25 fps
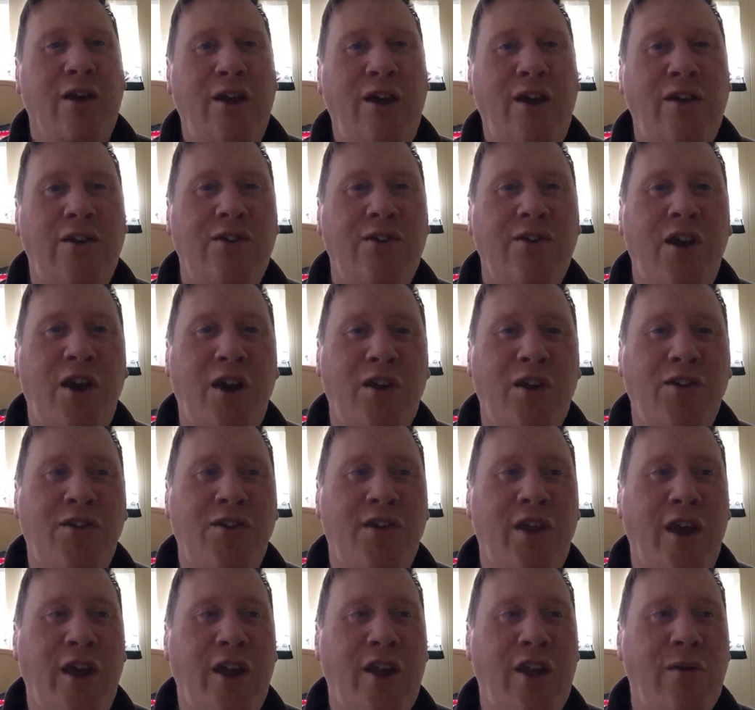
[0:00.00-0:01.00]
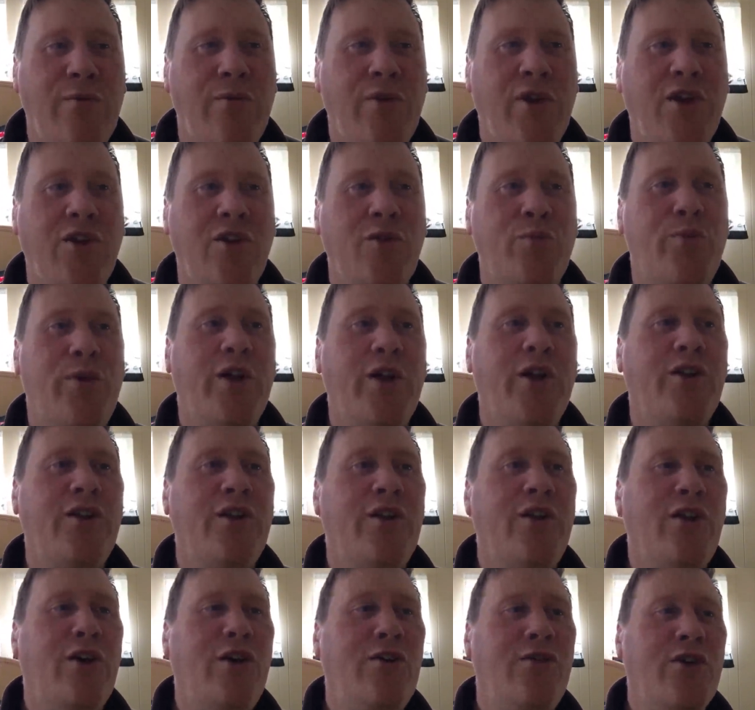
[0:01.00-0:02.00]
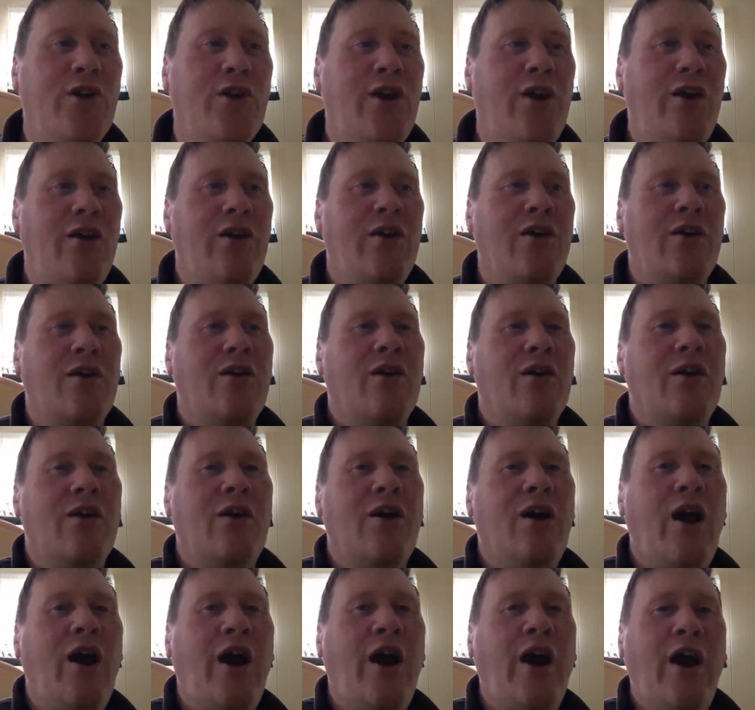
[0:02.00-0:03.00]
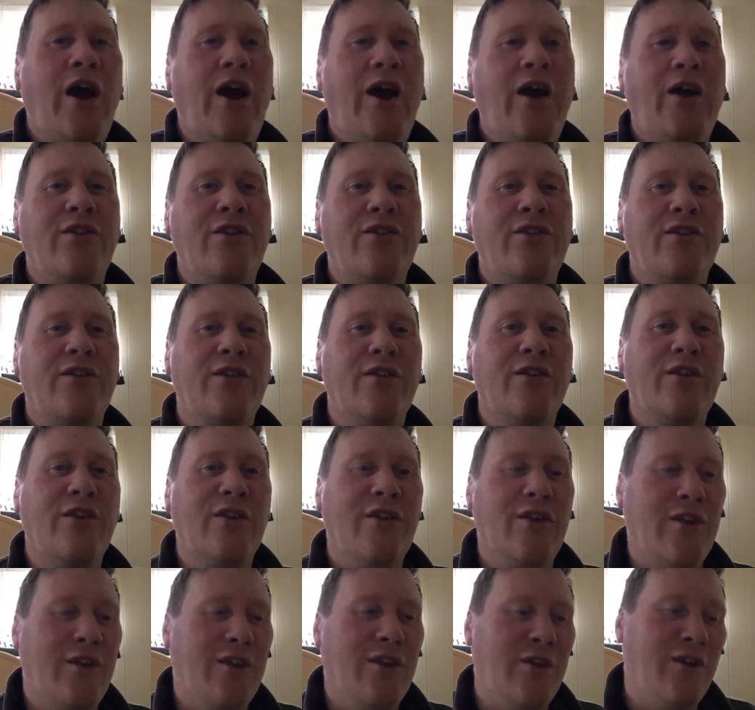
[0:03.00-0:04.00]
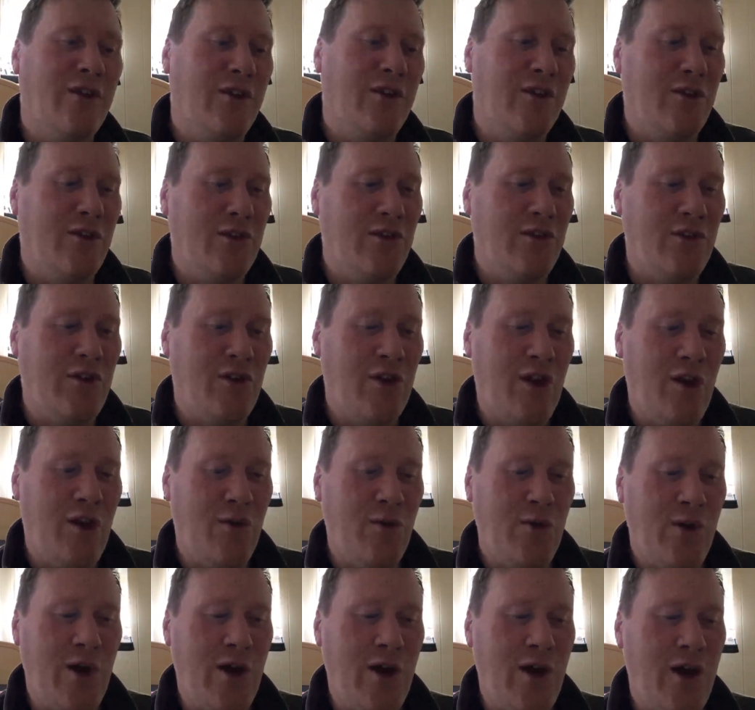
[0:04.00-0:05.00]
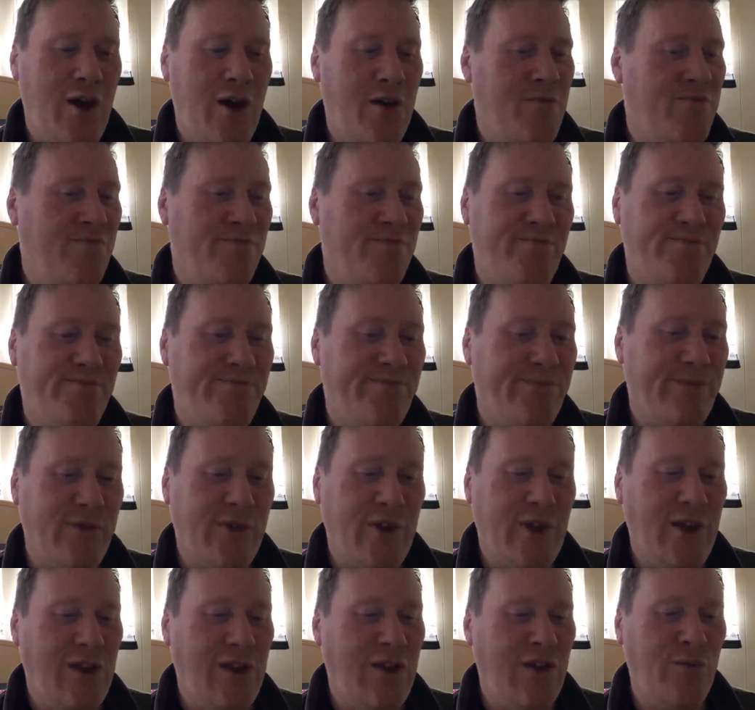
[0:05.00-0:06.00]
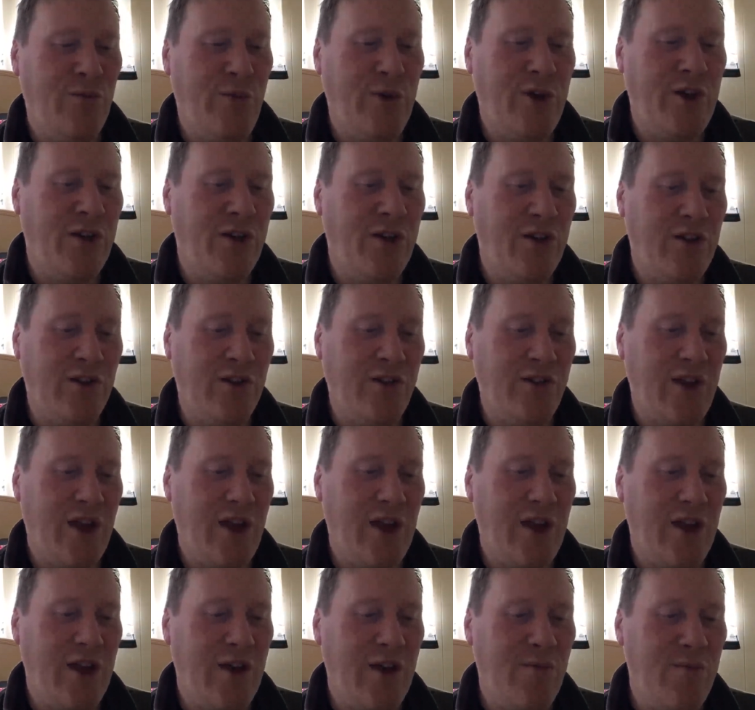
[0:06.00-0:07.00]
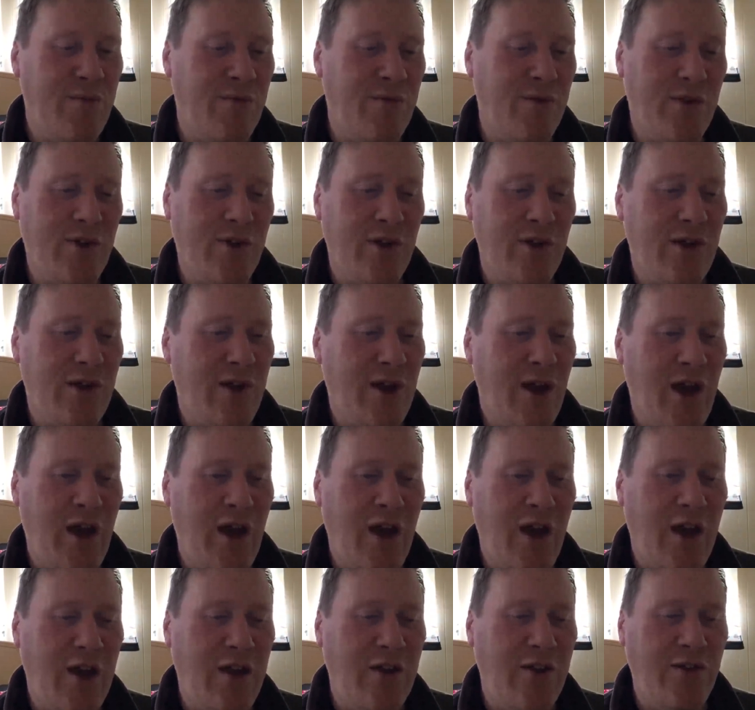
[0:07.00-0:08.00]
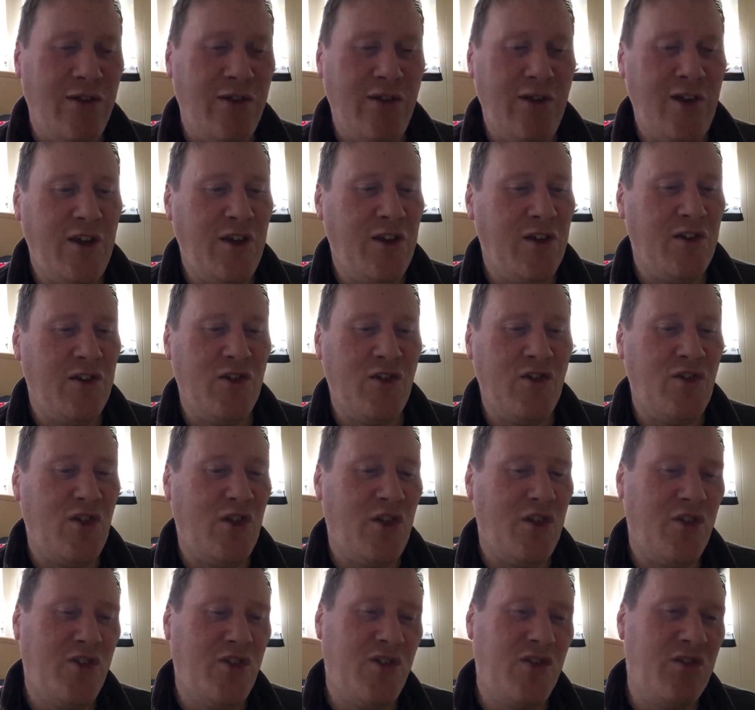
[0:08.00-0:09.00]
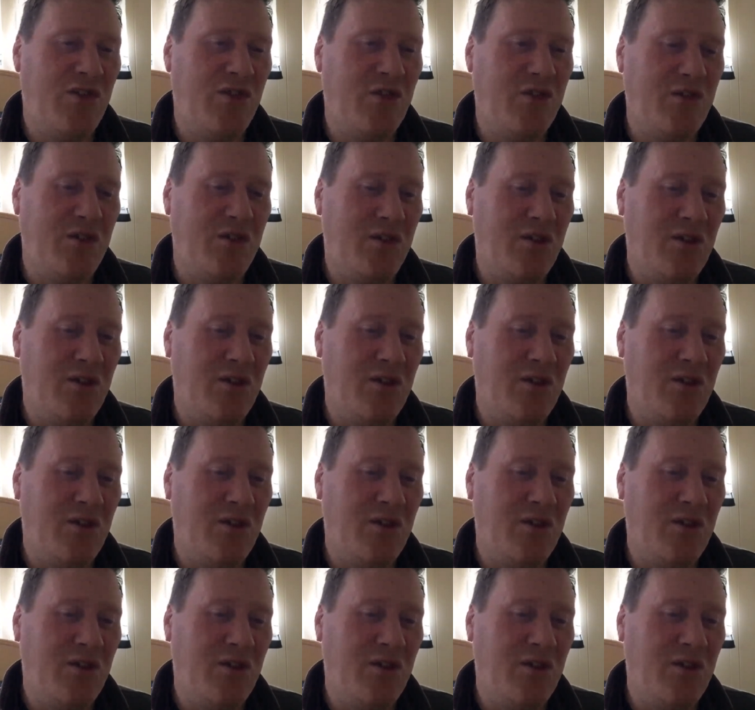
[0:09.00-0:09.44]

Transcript: He's got a stadium that he's building over there, and you know, he's building a stadium, and he is just.